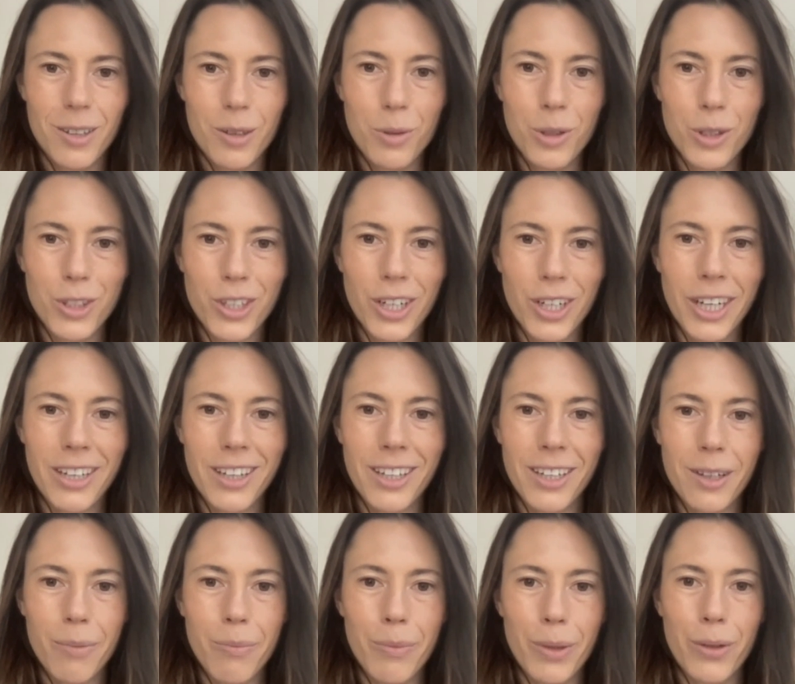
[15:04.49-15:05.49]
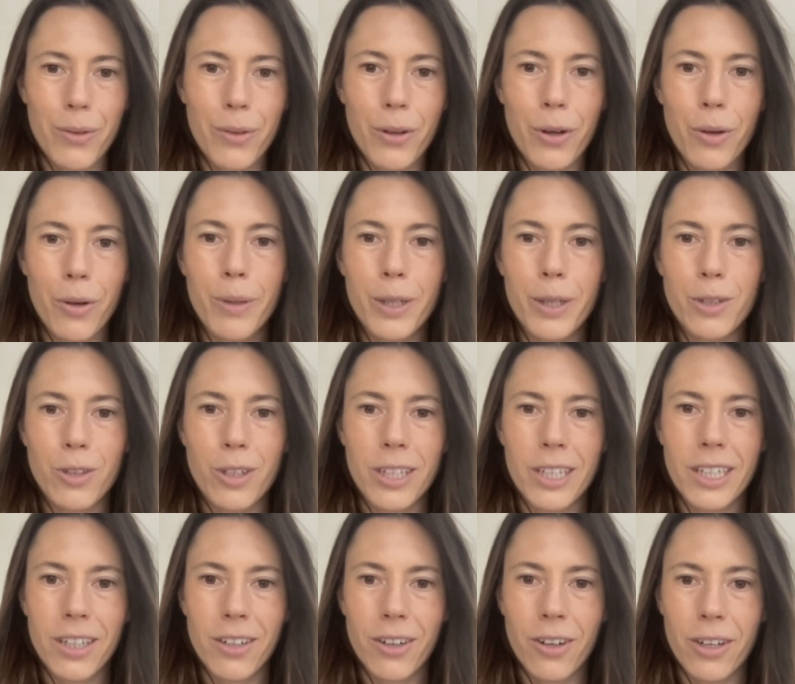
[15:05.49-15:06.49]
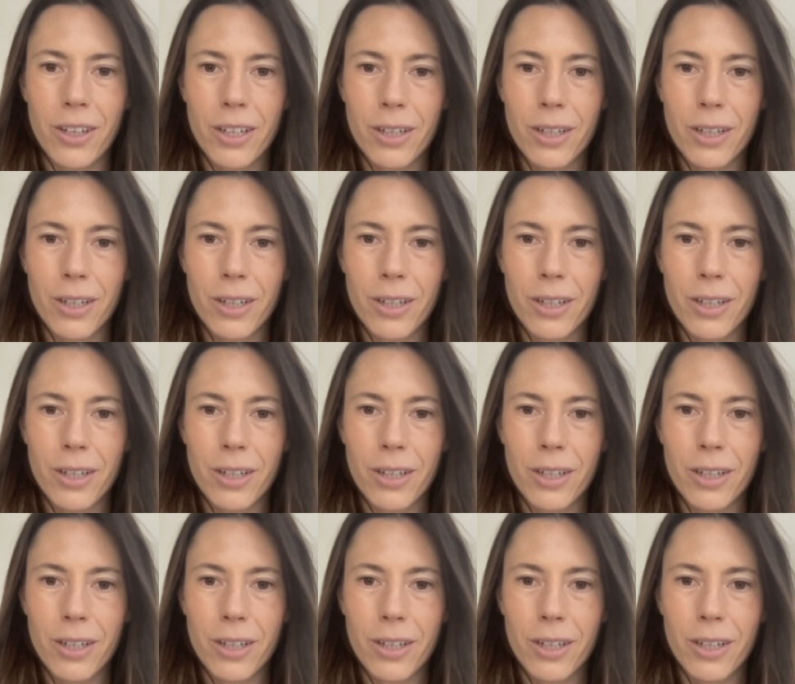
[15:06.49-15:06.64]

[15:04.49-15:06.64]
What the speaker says: which I think can be a little bit tricky in our